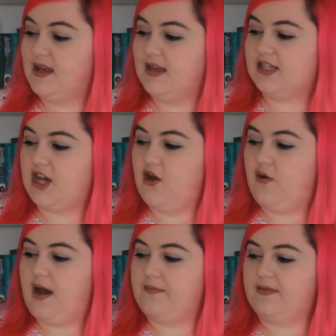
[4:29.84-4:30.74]

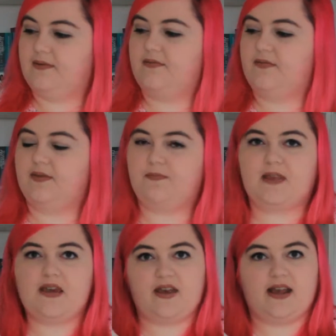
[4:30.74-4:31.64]
so I'm
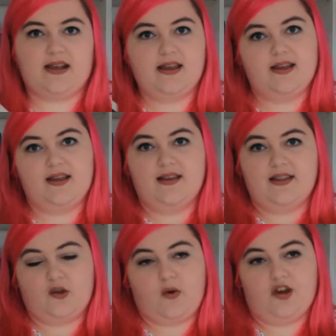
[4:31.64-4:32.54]
giving
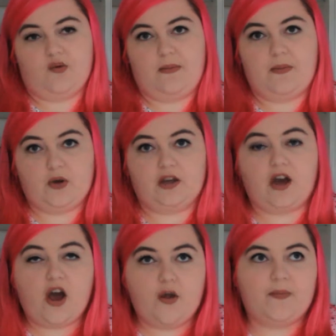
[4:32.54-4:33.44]
the Wonder Woman book a
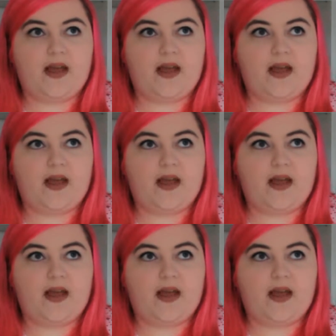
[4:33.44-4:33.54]
go.